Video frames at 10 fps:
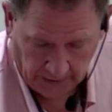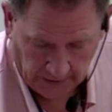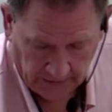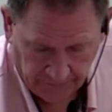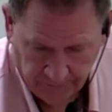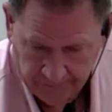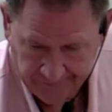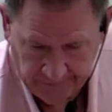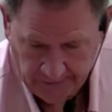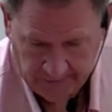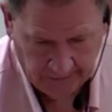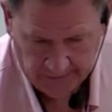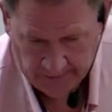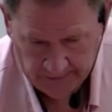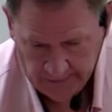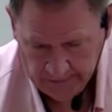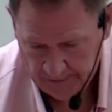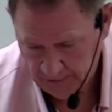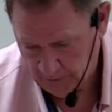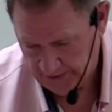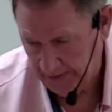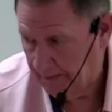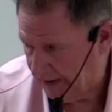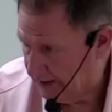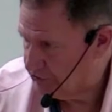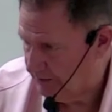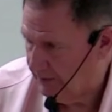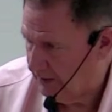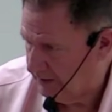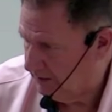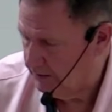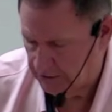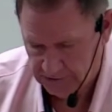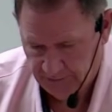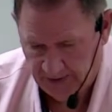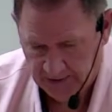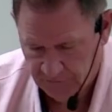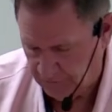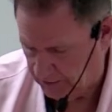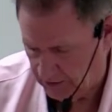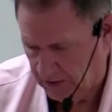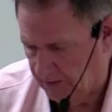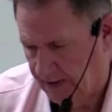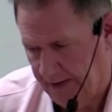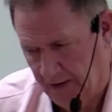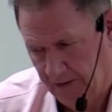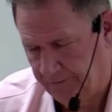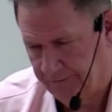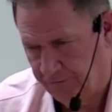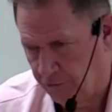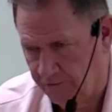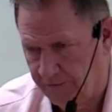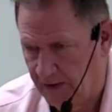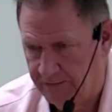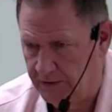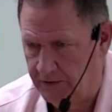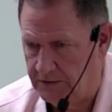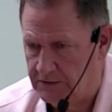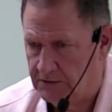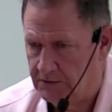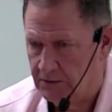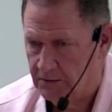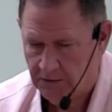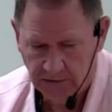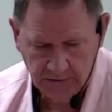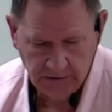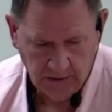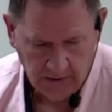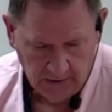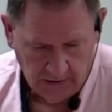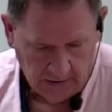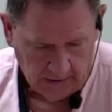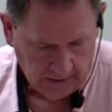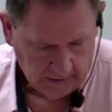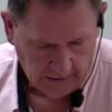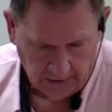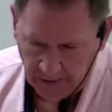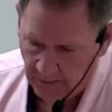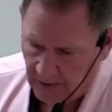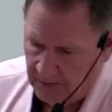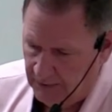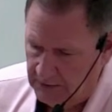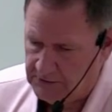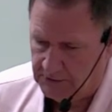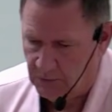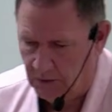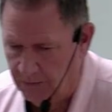I've, you know, when I actually made this batch for the club, I had 4 or 5 of these because none of my pieces were